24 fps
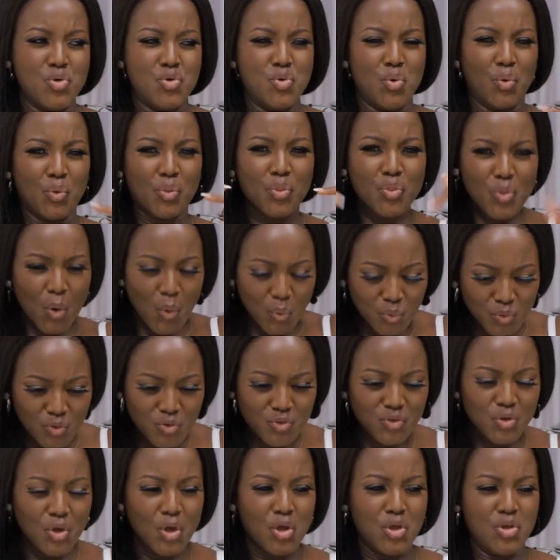your
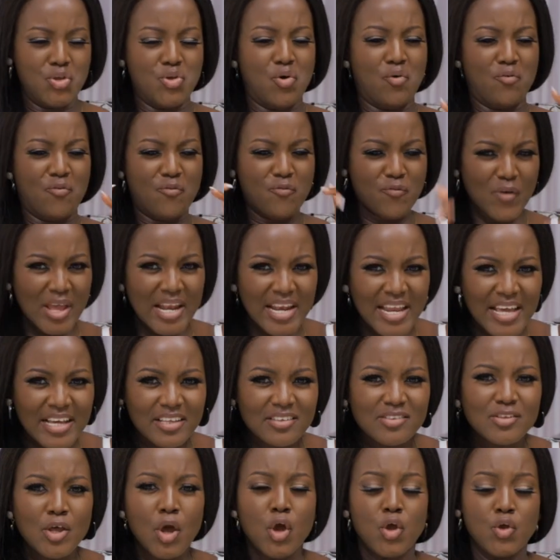thoughts, your
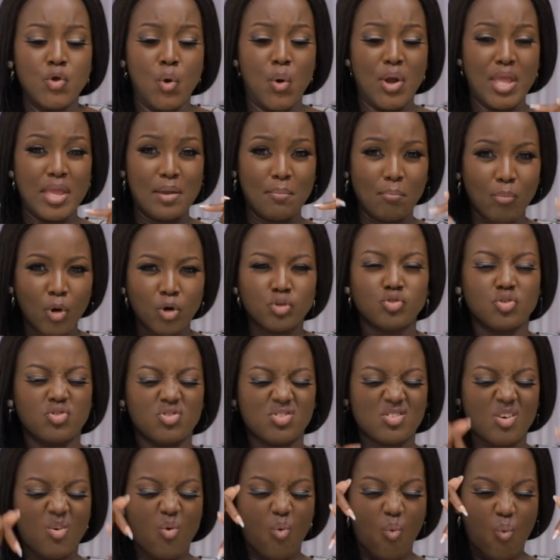feelings, your
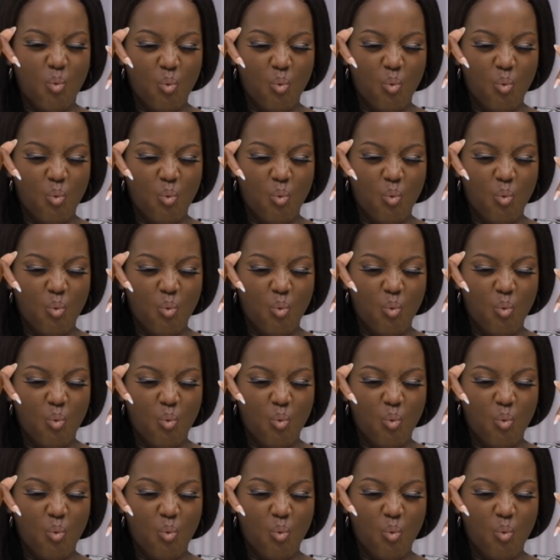emotions?